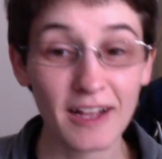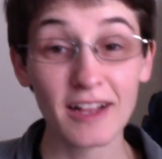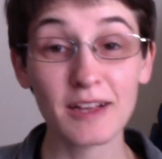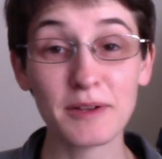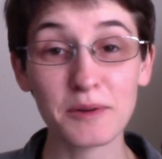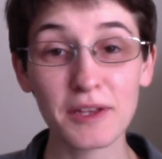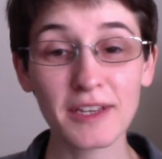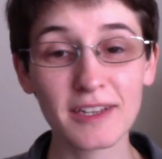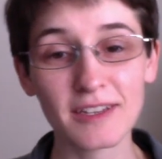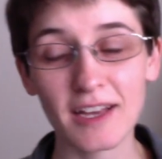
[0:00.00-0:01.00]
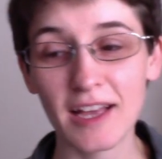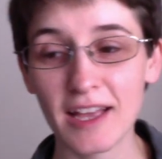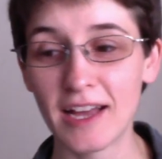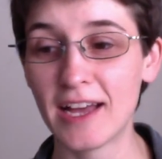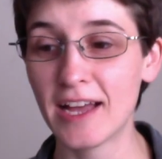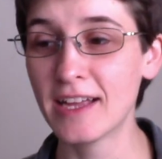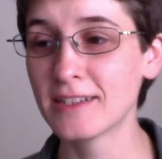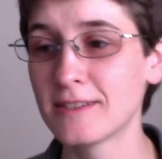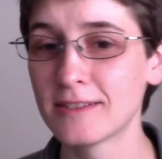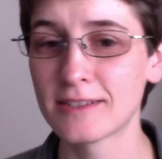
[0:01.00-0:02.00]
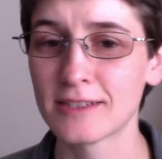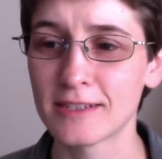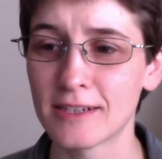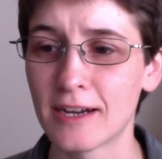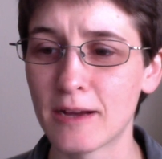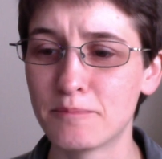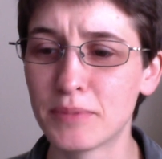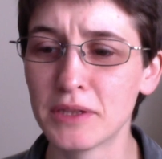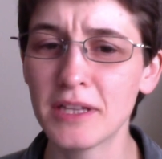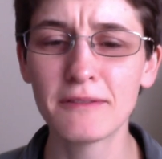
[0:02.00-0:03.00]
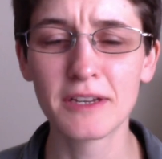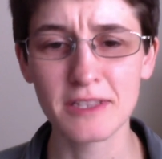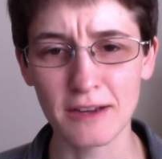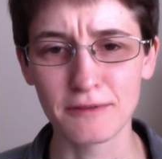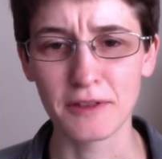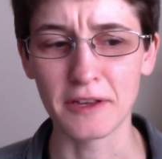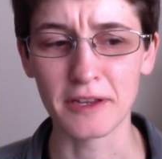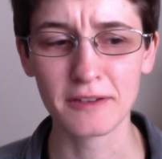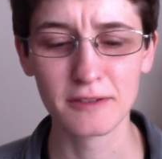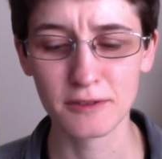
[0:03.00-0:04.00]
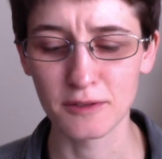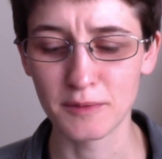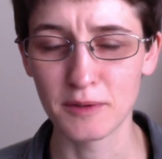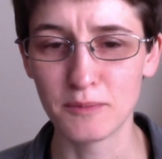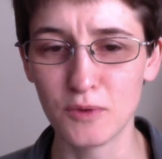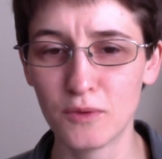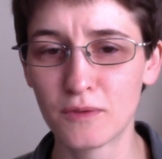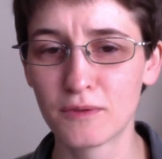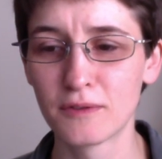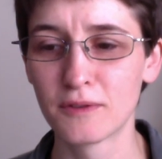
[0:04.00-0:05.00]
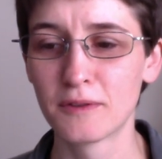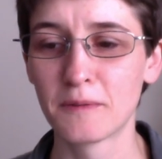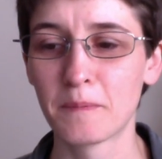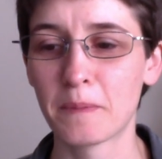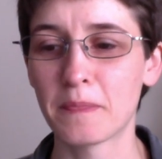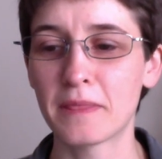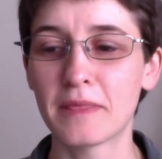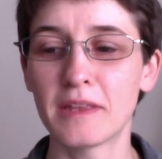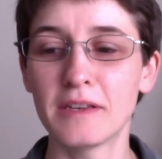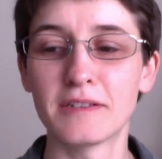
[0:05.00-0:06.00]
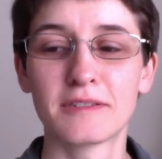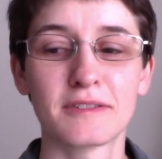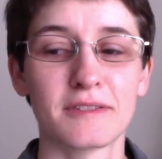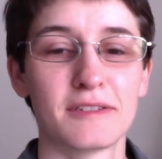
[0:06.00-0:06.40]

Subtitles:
Let me know what you think. And I believe that's everything, so I'm going to move these